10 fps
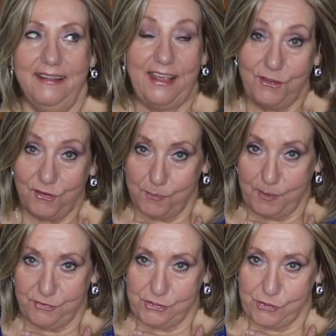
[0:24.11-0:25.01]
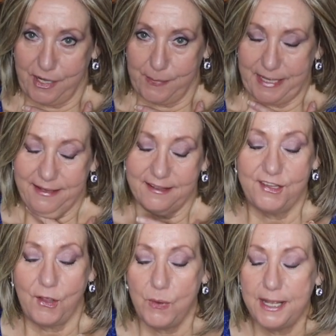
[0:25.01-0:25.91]
Thank you so much for joining me.
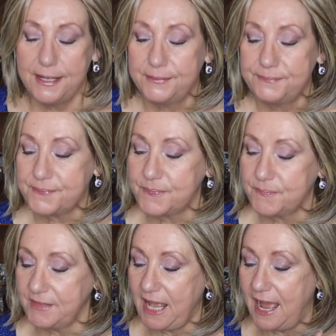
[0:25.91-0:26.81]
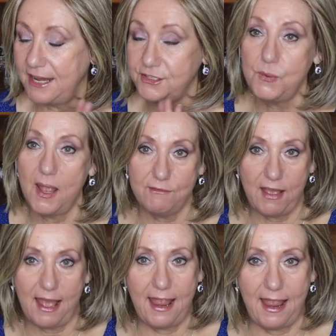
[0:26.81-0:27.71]
So I do have,
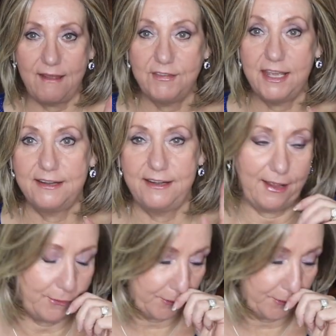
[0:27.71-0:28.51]
I, I've got a